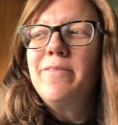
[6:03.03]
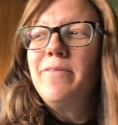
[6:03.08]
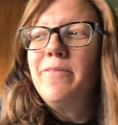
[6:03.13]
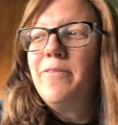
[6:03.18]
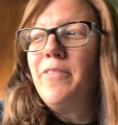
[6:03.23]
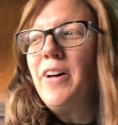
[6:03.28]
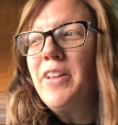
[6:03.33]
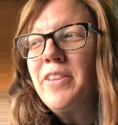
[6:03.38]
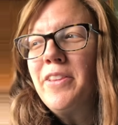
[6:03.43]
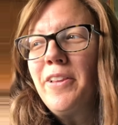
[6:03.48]

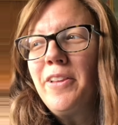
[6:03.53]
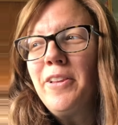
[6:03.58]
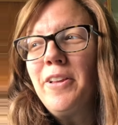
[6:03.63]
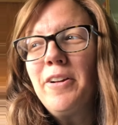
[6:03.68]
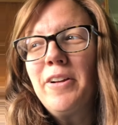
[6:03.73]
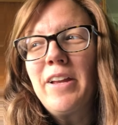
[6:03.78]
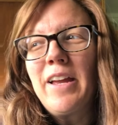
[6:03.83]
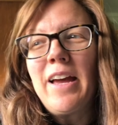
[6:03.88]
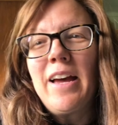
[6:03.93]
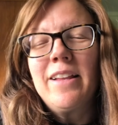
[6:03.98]
fun to
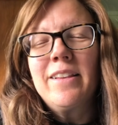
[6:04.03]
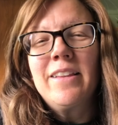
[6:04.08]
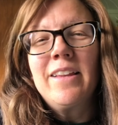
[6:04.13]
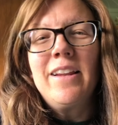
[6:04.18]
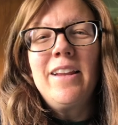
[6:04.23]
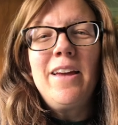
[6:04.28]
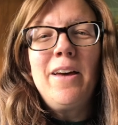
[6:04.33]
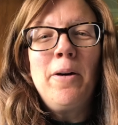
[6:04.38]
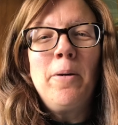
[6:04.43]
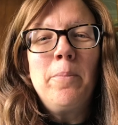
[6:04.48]
look at,
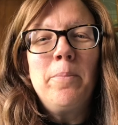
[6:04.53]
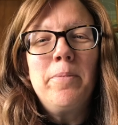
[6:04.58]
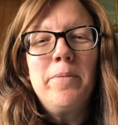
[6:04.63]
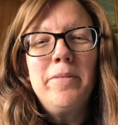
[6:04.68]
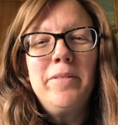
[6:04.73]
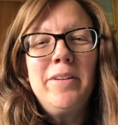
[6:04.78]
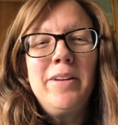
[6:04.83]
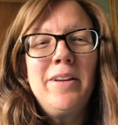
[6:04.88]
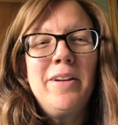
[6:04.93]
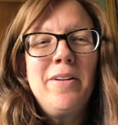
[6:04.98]
that help,
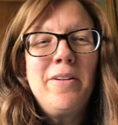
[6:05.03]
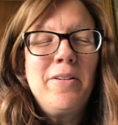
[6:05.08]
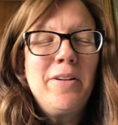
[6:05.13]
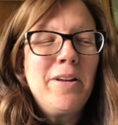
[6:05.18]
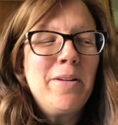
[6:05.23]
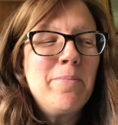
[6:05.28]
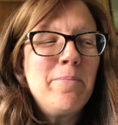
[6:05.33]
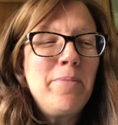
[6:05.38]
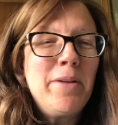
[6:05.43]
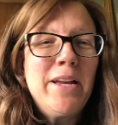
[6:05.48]

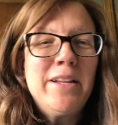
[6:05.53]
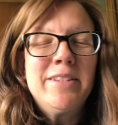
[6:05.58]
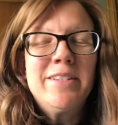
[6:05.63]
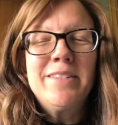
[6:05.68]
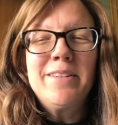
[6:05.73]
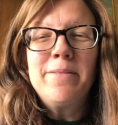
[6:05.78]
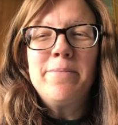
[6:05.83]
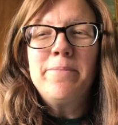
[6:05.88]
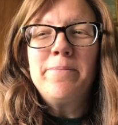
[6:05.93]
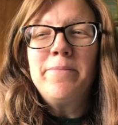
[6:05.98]
embed
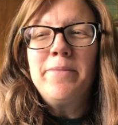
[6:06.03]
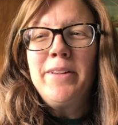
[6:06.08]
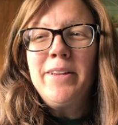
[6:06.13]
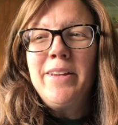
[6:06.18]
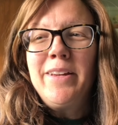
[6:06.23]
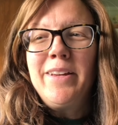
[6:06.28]
some,